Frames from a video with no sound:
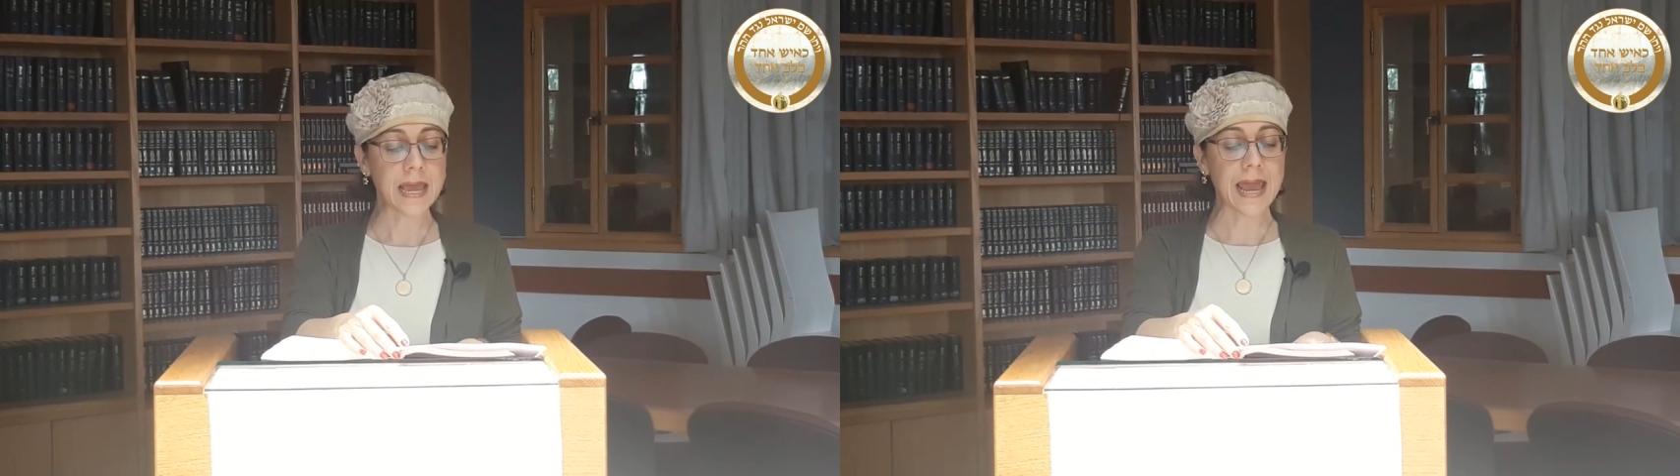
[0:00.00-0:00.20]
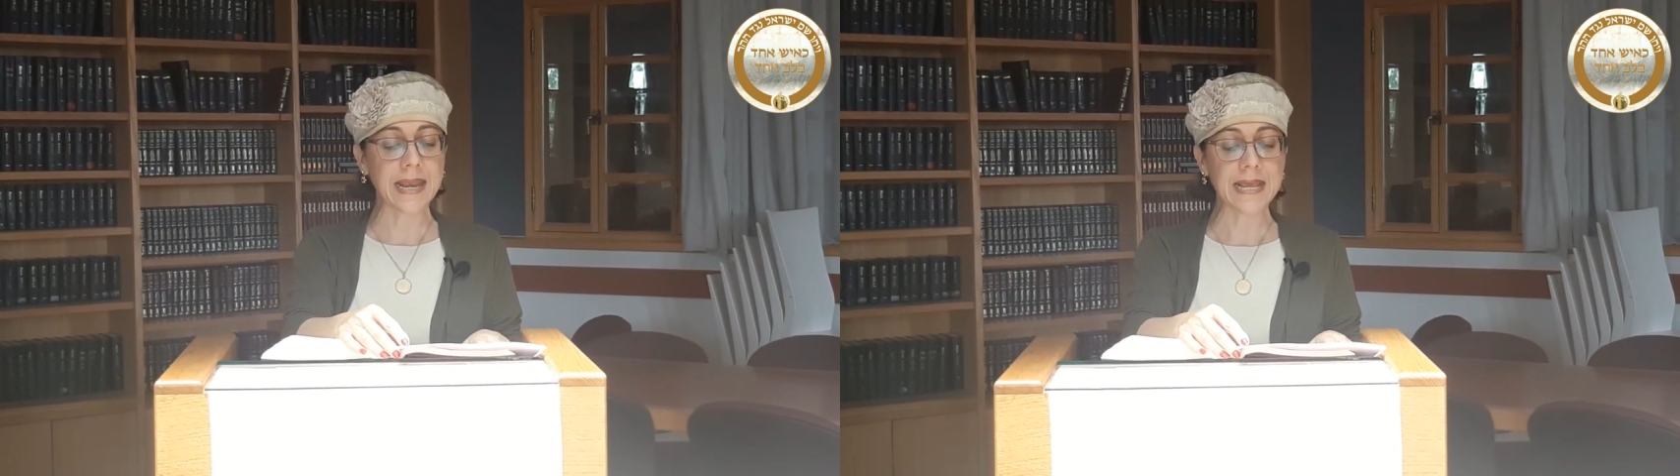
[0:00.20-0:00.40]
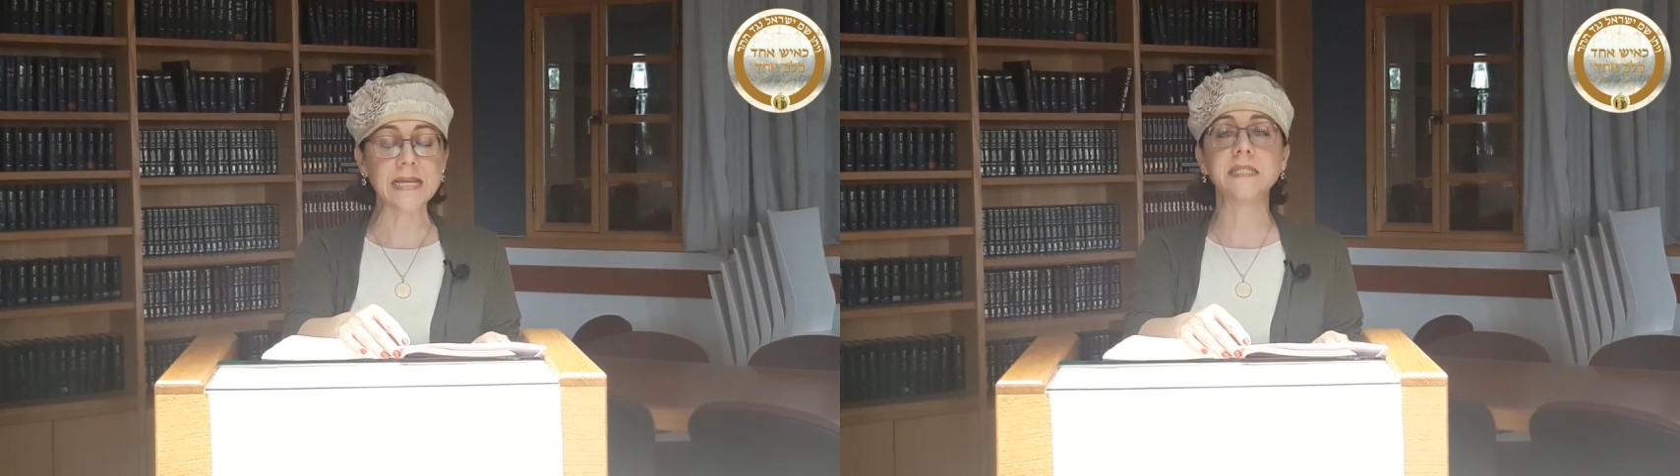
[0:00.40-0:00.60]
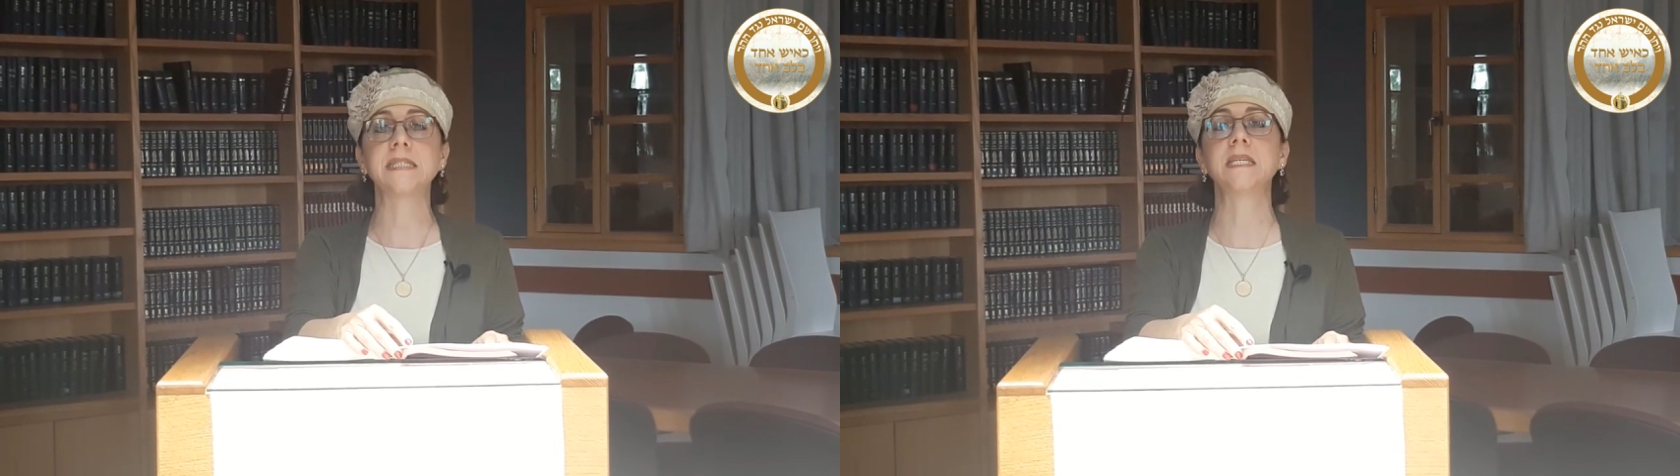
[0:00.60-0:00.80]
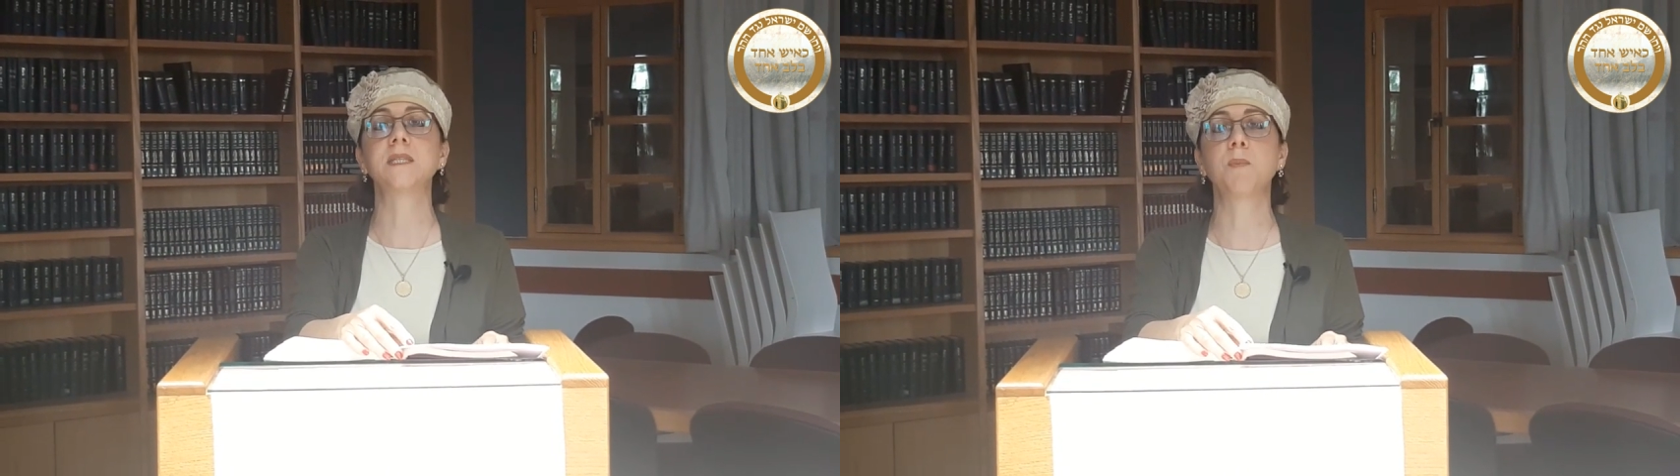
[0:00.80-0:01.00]
at his
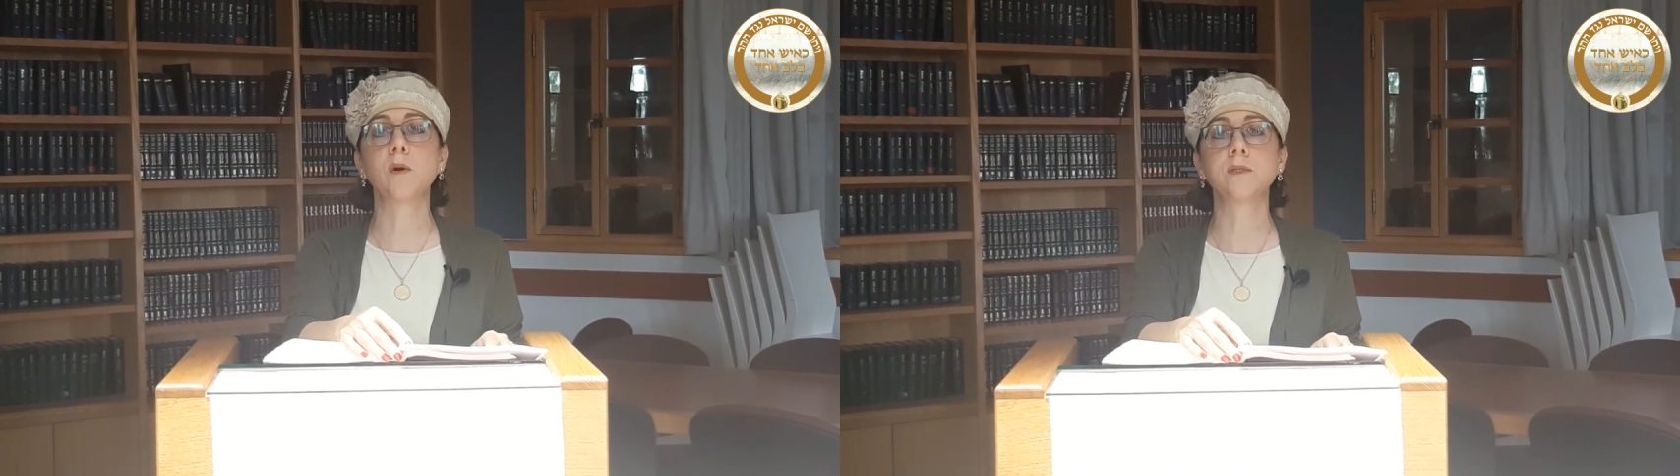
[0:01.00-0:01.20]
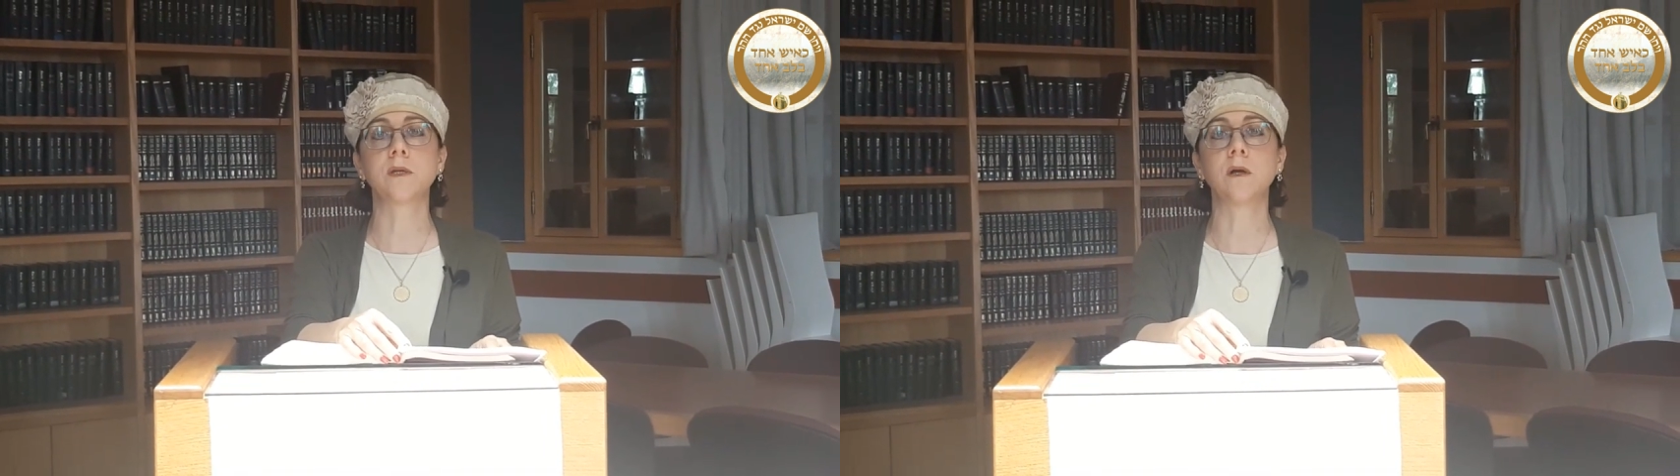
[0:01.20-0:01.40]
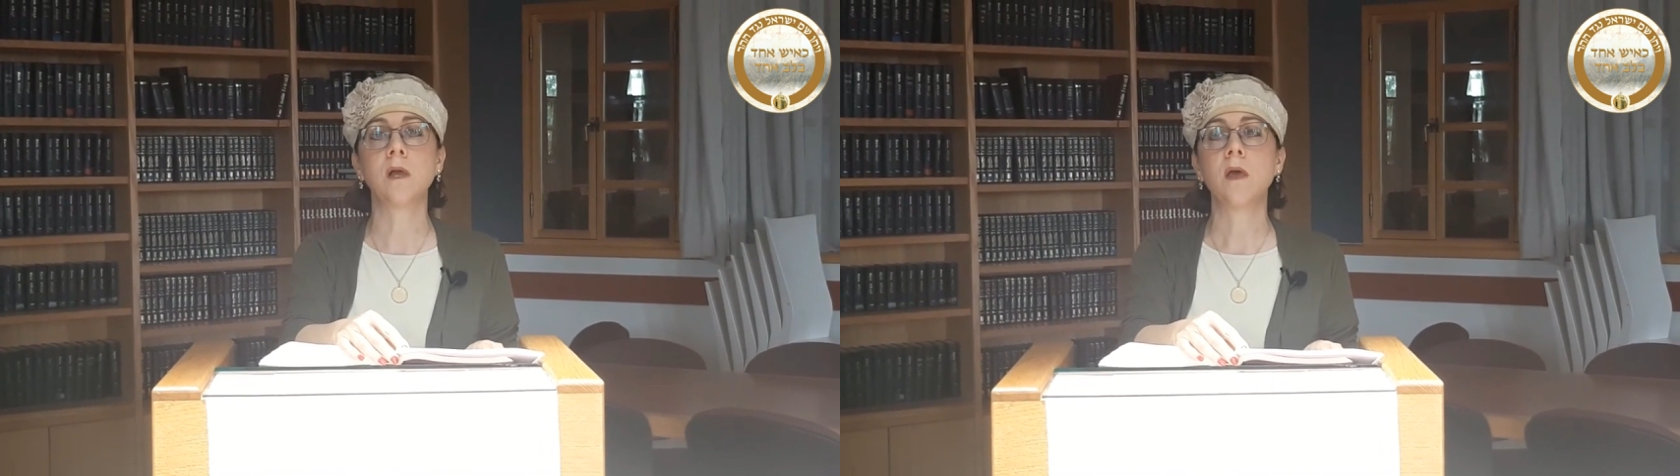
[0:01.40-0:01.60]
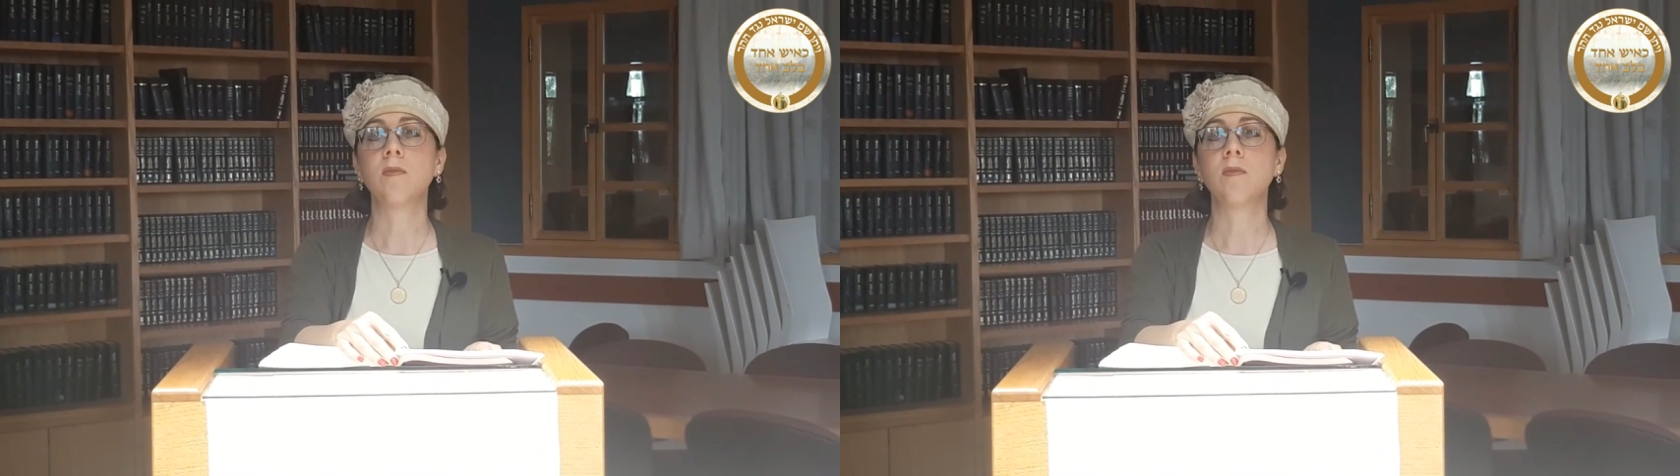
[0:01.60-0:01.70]
disposal.